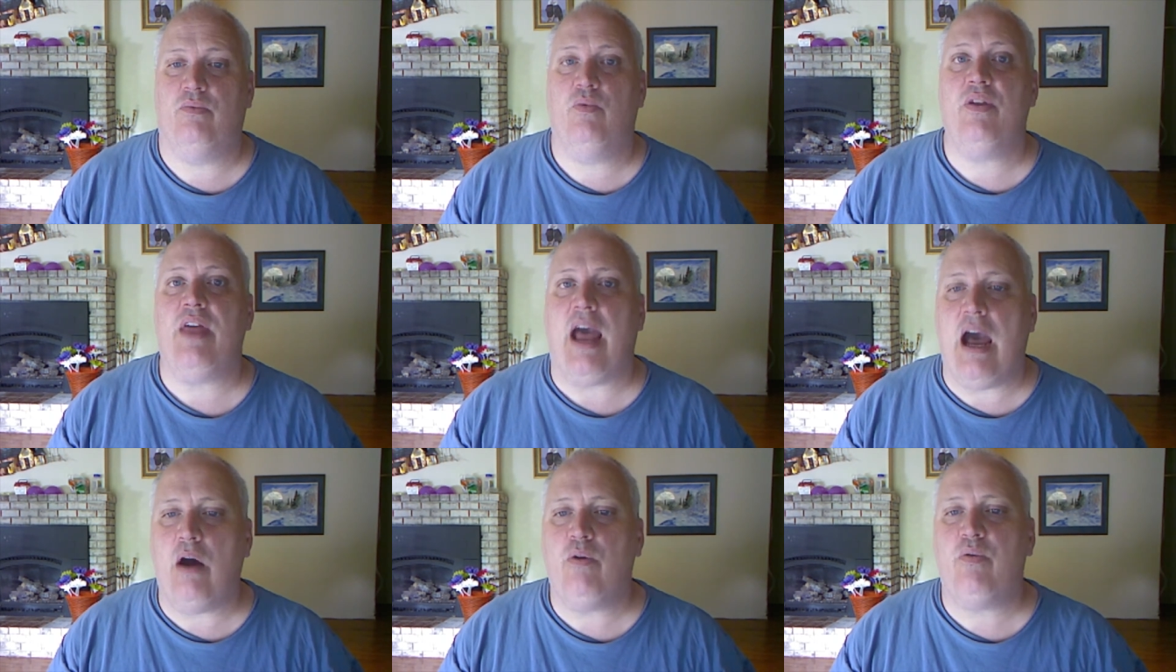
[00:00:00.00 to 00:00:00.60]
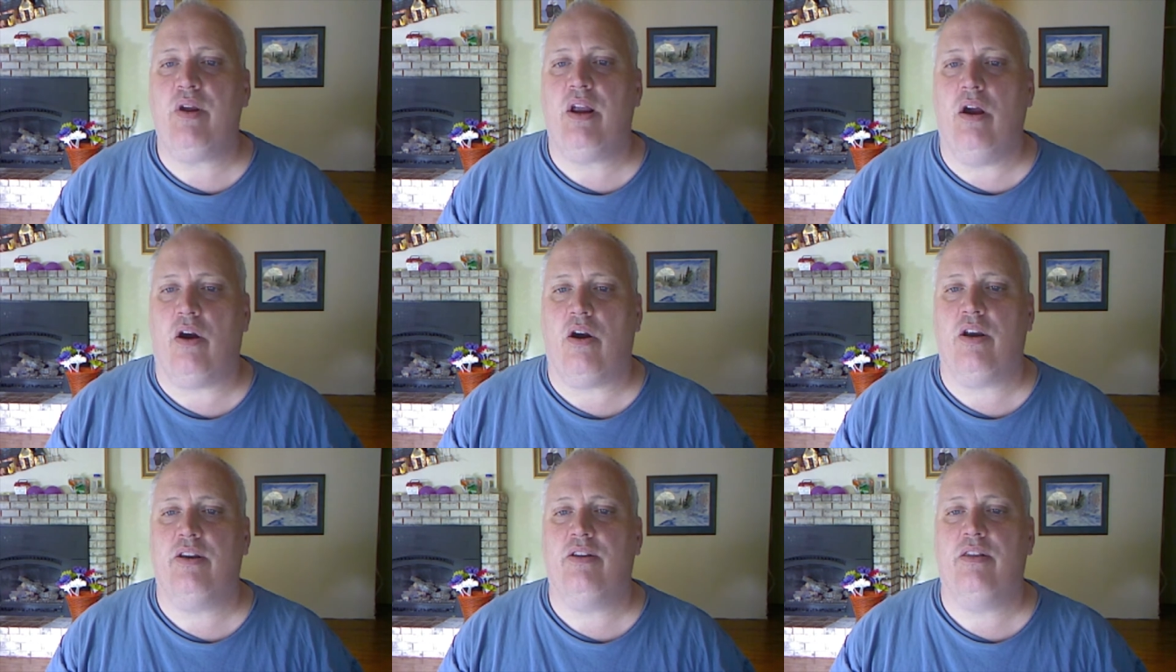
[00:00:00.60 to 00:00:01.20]
without
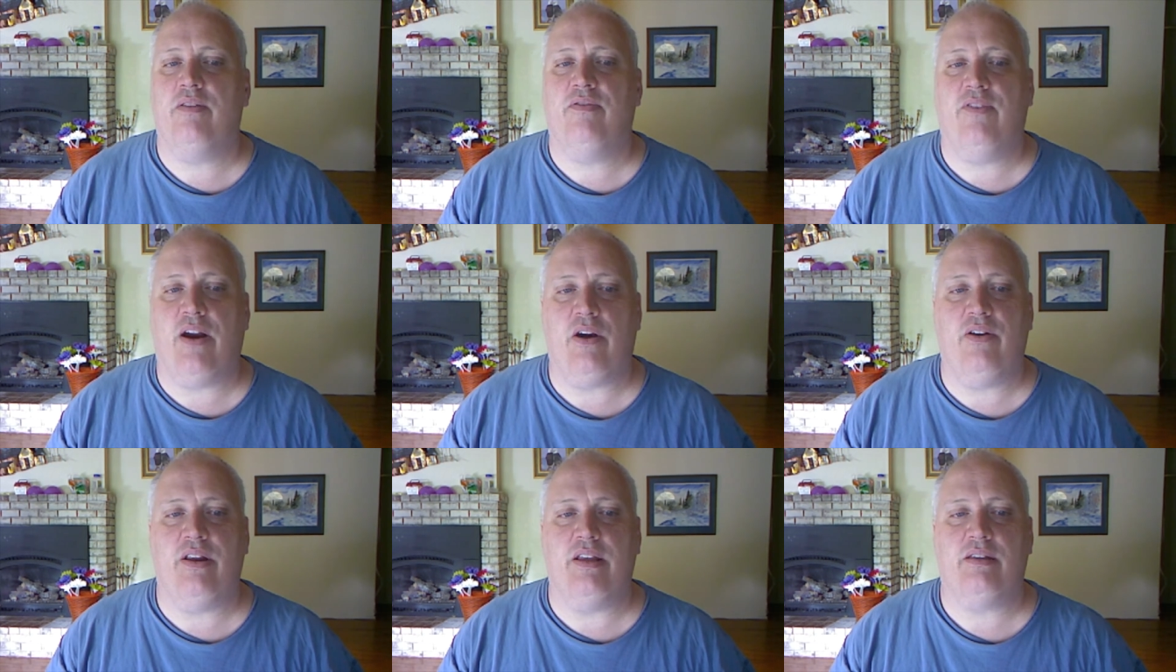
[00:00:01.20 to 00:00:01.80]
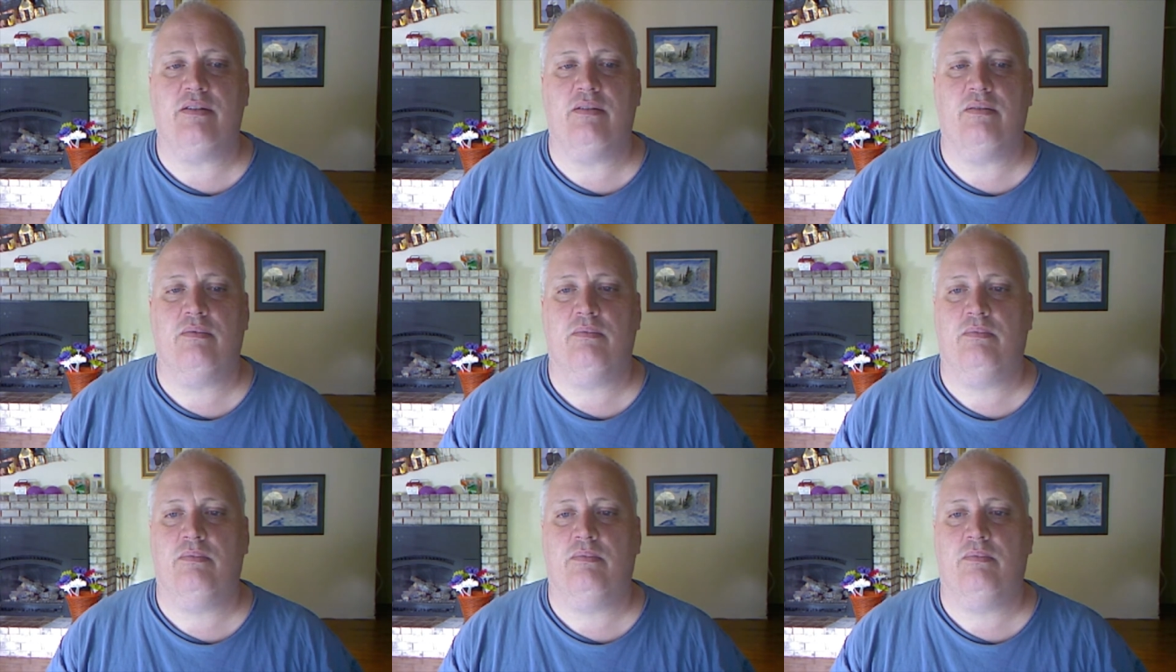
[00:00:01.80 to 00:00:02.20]
regard to the fairness.